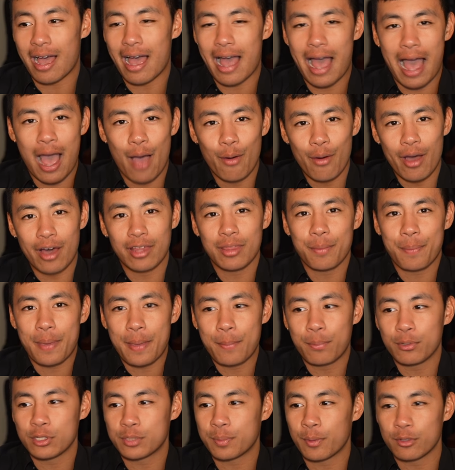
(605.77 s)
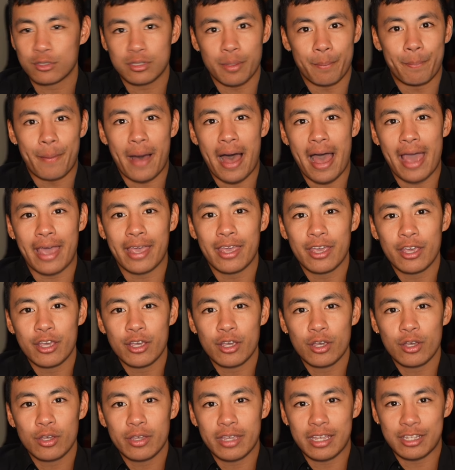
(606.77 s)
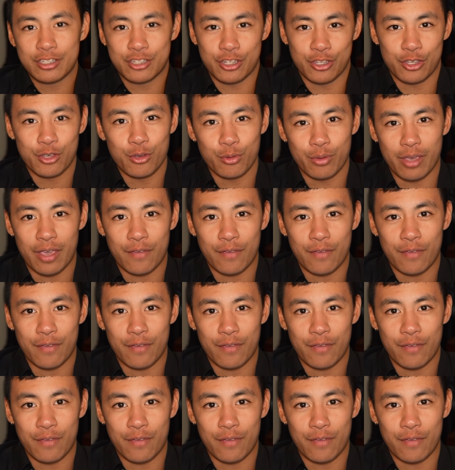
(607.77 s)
How are other people supposed to buy into you